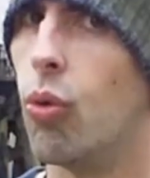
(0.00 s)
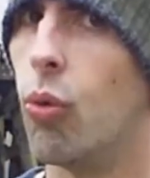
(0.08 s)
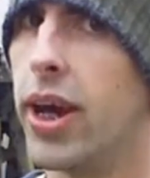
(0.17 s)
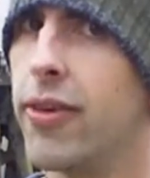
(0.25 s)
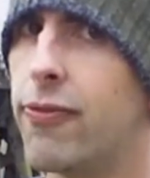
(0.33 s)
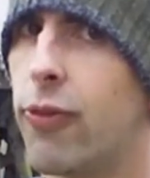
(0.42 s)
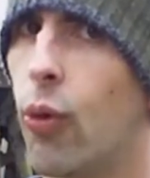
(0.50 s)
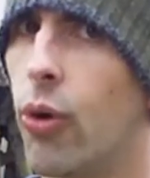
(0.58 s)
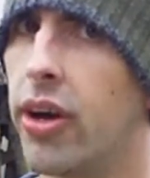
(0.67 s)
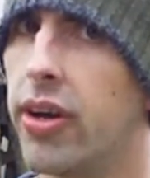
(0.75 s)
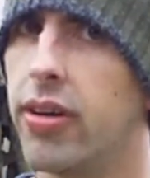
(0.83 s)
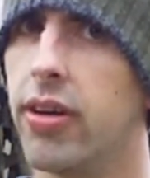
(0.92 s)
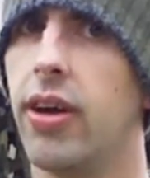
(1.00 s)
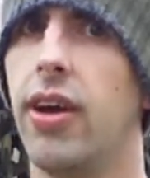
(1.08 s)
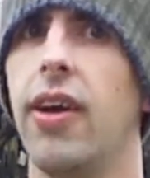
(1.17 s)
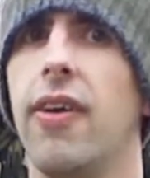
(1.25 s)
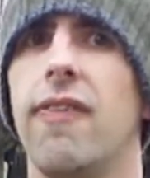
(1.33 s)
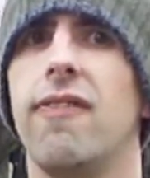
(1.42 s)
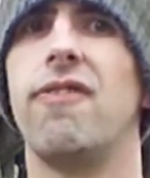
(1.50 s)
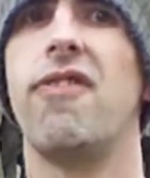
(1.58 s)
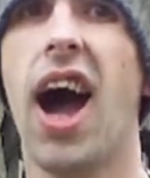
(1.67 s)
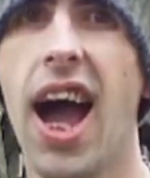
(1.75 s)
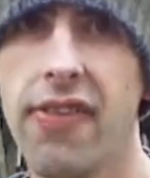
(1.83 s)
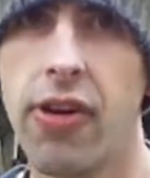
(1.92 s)
wait for it,
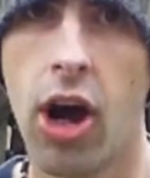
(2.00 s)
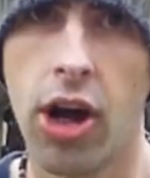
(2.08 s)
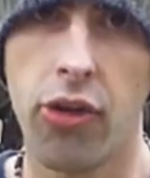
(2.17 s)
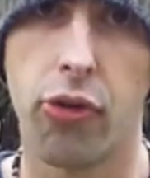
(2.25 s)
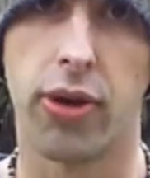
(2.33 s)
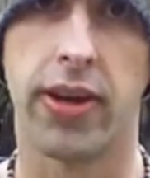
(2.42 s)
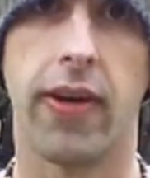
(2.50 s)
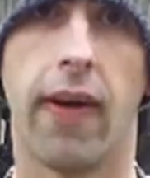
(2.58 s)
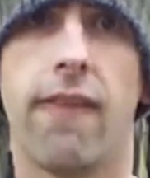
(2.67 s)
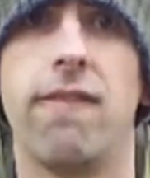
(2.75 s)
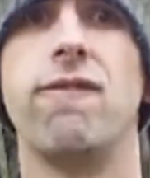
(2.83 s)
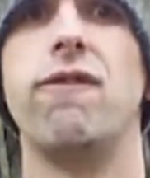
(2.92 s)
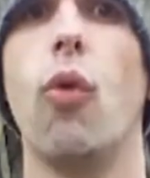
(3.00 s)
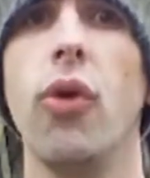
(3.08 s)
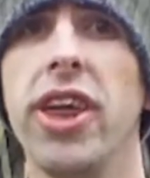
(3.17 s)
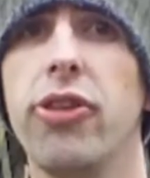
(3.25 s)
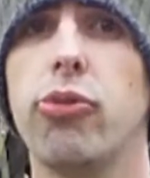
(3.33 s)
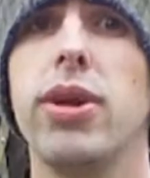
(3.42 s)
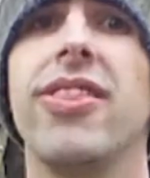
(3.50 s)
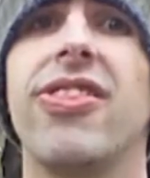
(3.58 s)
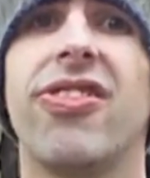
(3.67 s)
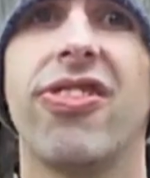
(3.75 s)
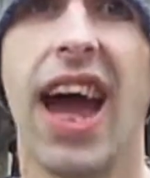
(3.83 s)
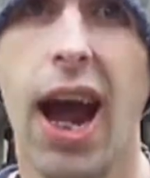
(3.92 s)

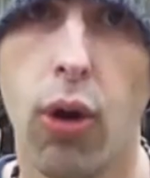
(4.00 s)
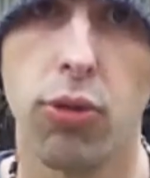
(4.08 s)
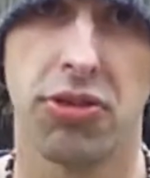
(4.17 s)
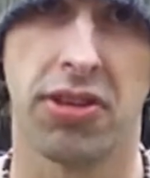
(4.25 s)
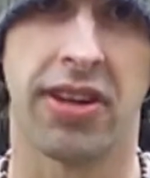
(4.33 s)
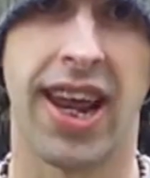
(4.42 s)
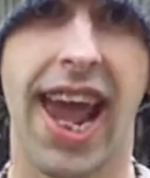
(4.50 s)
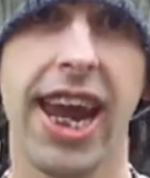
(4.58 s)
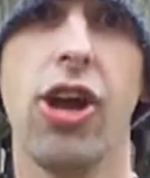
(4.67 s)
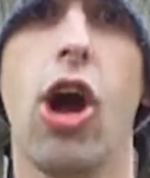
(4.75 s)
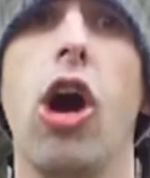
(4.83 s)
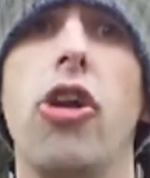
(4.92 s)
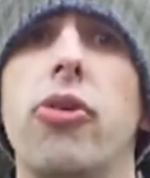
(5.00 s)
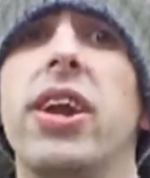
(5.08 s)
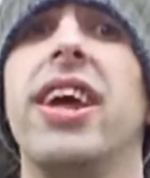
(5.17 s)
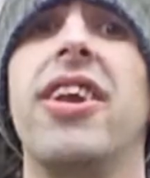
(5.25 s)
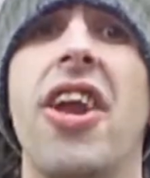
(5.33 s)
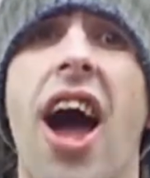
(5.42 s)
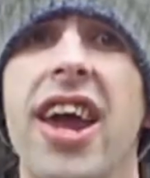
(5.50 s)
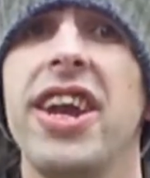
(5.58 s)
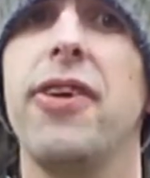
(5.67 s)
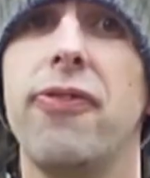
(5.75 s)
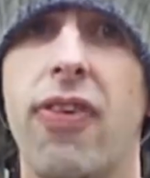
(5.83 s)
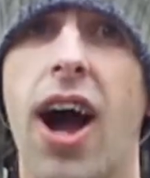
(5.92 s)

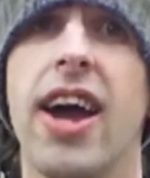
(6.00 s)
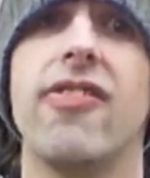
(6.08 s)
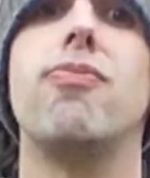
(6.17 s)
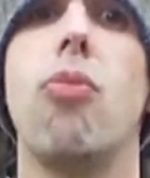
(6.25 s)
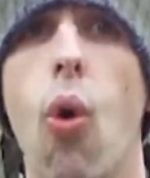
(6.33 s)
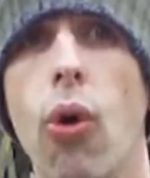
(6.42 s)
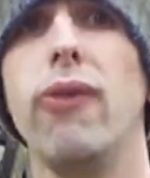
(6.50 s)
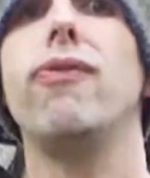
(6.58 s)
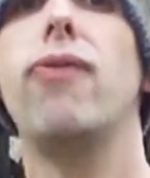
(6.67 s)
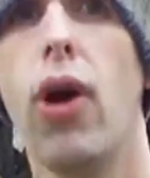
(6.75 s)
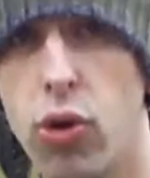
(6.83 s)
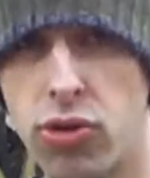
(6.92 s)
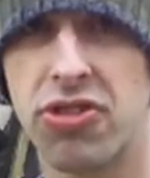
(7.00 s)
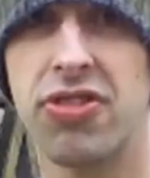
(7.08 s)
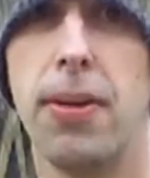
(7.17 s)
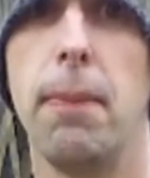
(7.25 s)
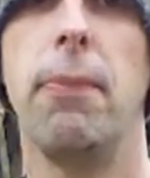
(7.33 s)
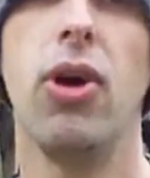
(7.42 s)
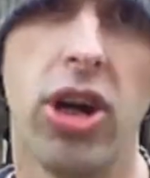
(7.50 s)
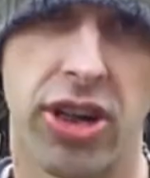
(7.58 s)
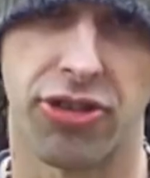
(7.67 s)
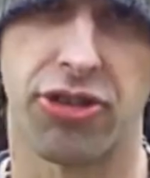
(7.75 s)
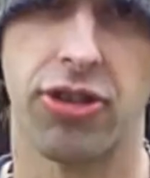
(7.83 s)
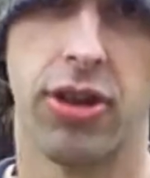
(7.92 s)
543,895 more votes than
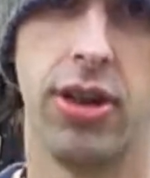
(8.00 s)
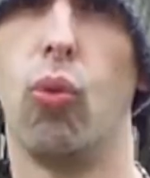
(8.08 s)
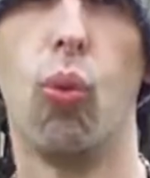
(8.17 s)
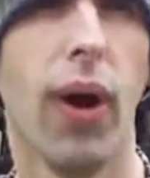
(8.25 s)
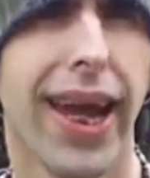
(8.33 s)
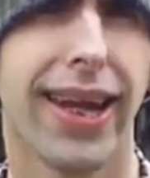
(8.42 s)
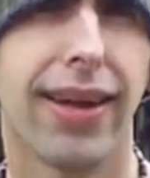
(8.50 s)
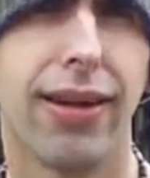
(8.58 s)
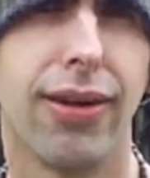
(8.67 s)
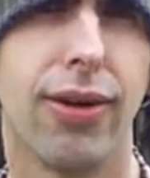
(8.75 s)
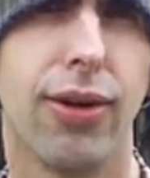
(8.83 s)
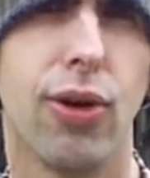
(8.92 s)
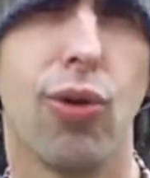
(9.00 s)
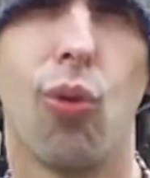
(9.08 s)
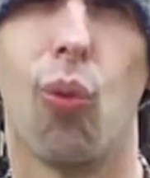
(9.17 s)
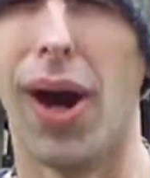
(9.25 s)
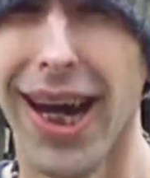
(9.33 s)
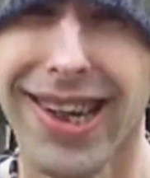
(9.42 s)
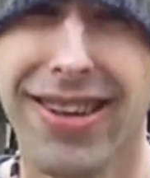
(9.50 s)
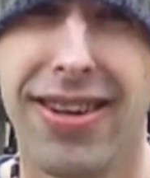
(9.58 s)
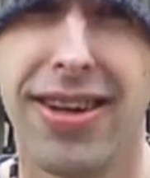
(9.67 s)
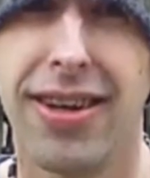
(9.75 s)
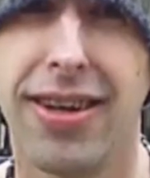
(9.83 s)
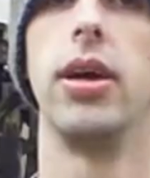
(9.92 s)
Bush. Wait, what?
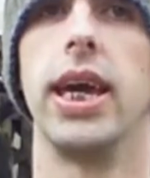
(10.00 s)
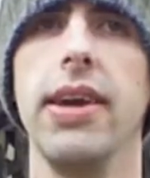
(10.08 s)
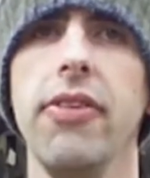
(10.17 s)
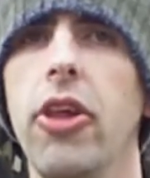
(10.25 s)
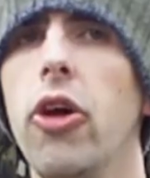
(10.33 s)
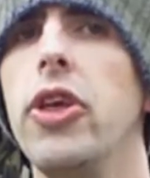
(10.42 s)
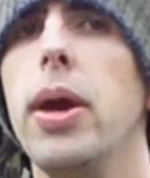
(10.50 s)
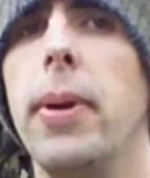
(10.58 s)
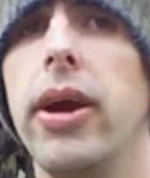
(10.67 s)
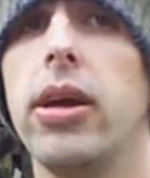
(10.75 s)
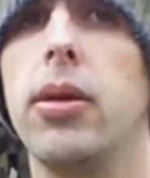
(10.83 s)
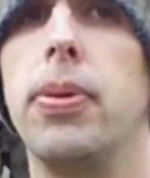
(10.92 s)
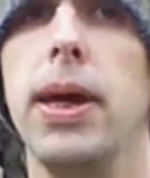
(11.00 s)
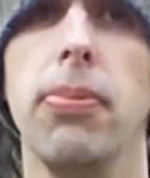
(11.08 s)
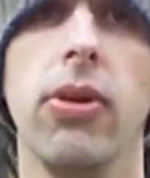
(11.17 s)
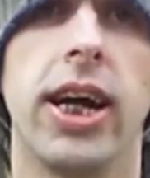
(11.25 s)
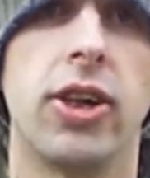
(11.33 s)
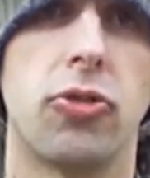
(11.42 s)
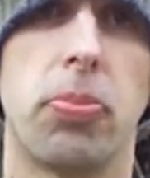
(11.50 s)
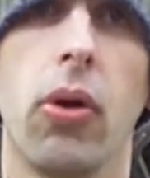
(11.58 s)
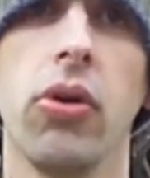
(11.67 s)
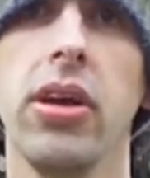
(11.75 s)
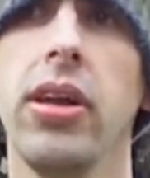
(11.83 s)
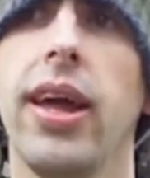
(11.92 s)
Even though the American people had
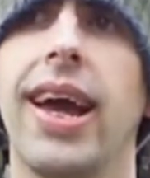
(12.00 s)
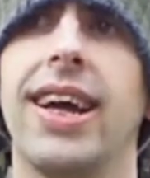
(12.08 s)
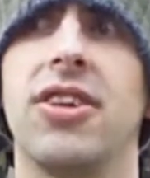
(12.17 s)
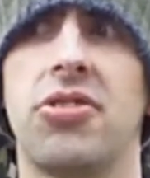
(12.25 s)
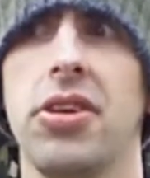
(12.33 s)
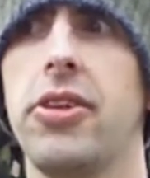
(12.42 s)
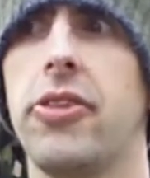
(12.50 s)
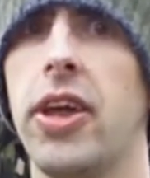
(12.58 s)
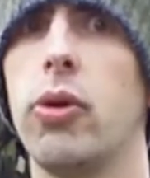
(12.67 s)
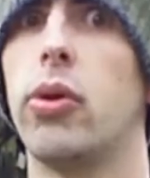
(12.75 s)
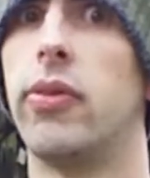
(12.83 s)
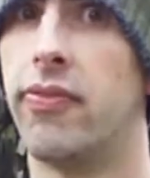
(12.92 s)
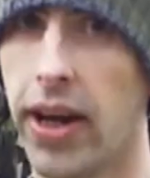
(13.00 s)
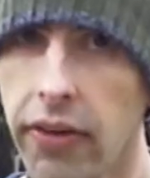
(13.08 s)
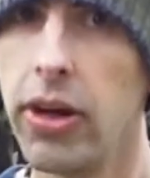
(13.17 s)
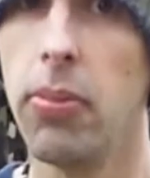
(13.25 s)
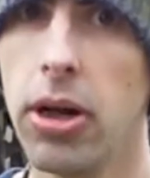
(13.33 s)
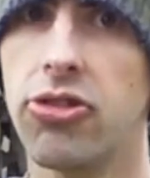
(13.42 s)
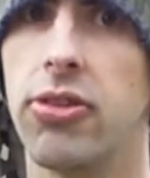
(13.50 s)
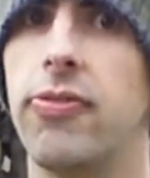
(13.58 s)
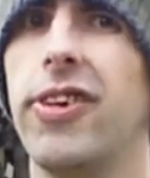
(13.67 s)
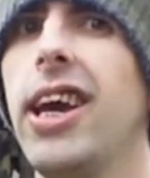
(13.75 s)
spoken and said that they were very much in